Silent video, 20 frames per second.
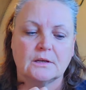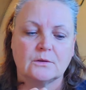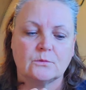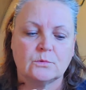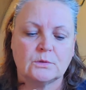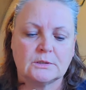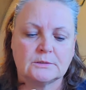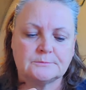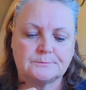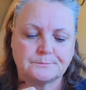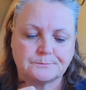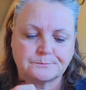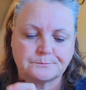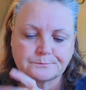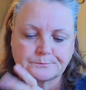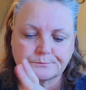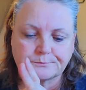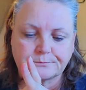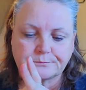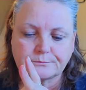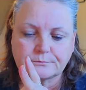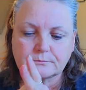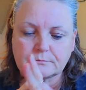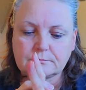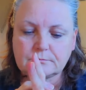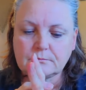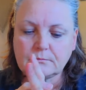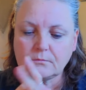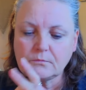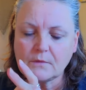Well,
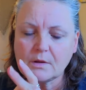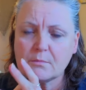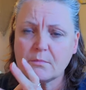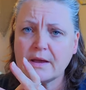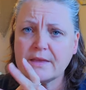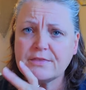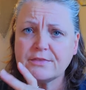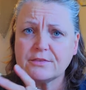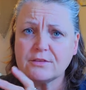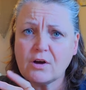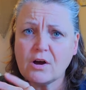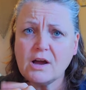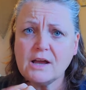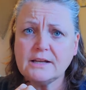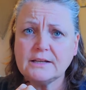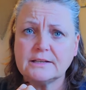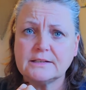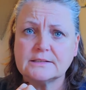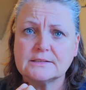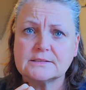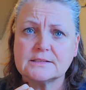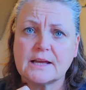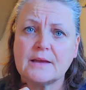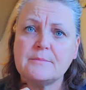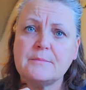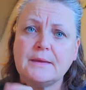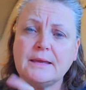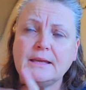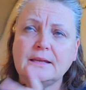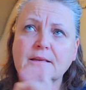my thought is I
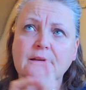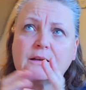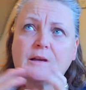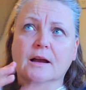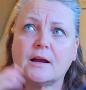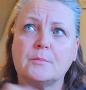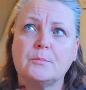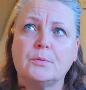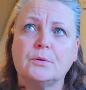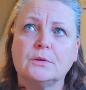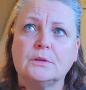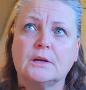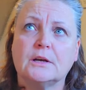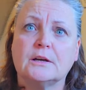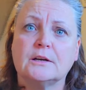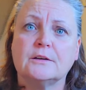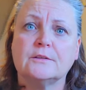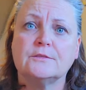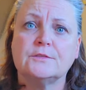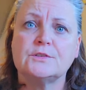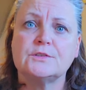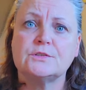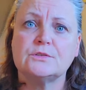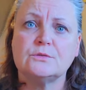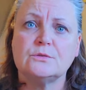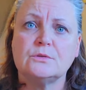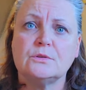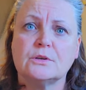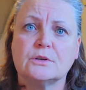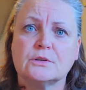made a couple of
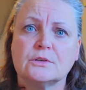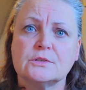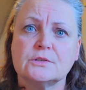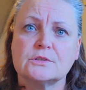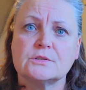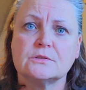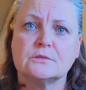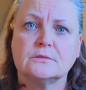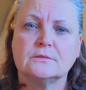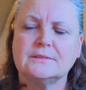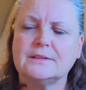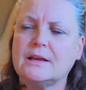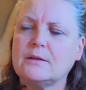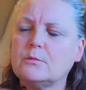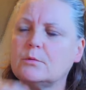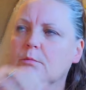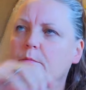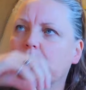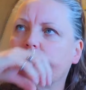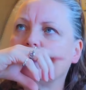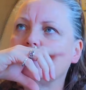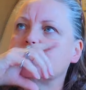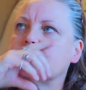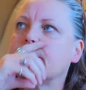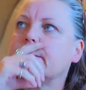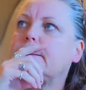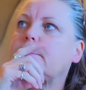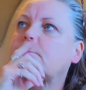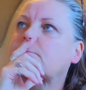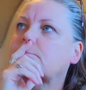soothers. That reminds
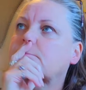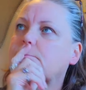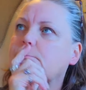me.